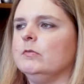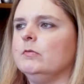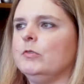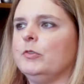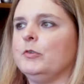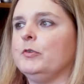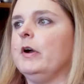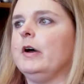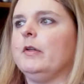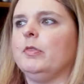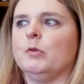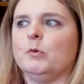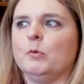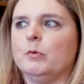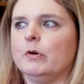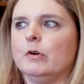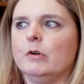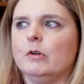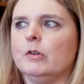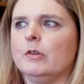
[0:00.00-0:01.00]
throughout the
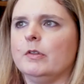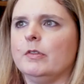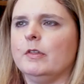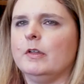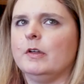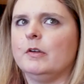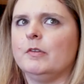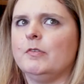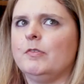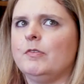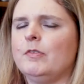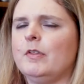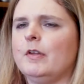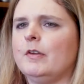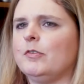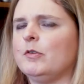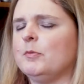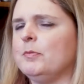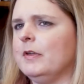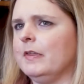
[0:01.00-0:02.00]
world. I think it's like
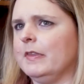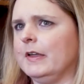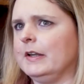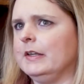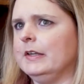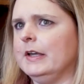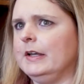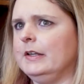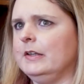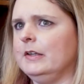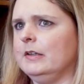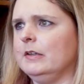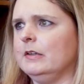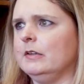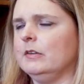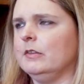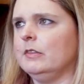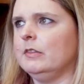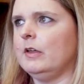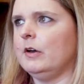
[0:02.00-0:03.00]
something like
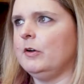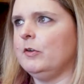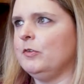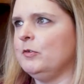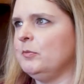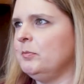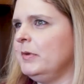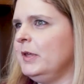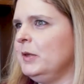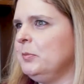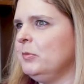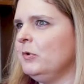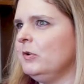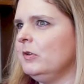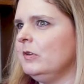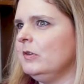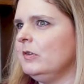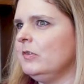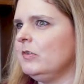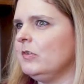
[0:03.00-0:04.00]
90,000
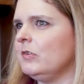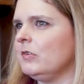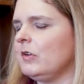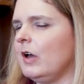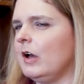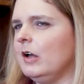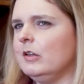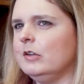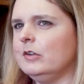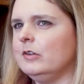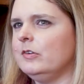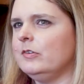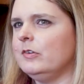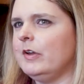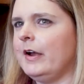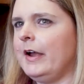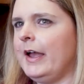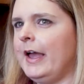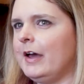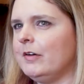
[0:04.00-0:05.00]
people in Scotland
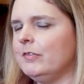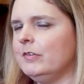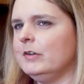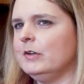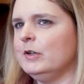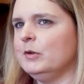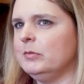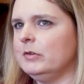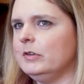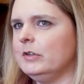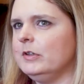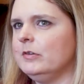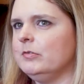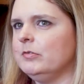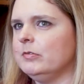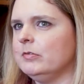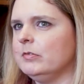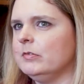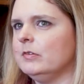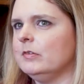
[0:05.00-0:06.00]
have it, I believe,
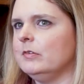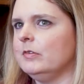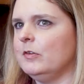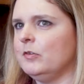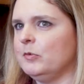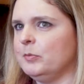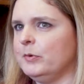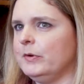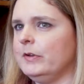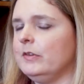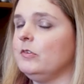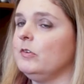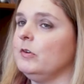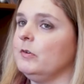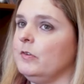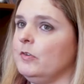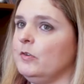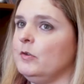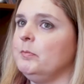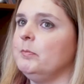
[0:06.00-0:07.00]
this point.
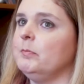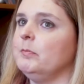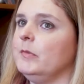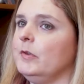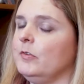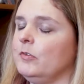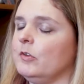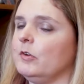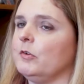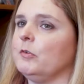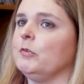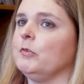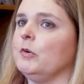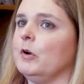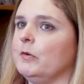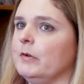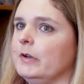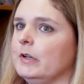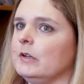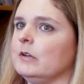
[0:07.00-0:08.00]
So it's a
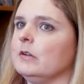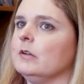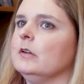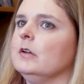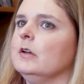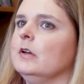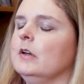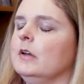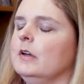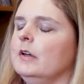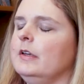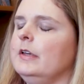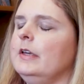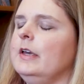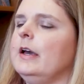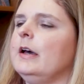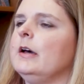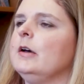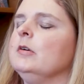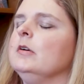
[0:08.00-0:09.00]
growing,
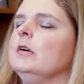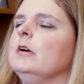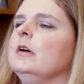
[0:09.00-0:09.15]
yeah.